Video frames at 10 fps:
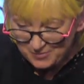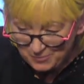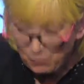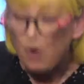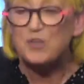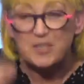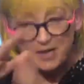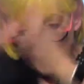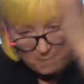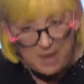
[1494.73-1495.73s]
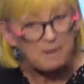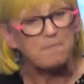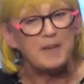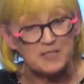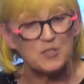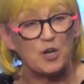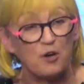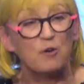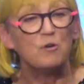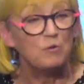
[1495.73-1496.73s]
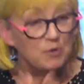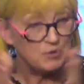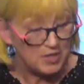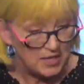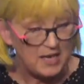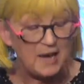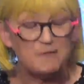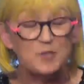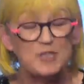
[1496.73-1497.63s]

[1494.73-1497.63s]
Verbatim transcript: wrote a, a, manifesto that he gave to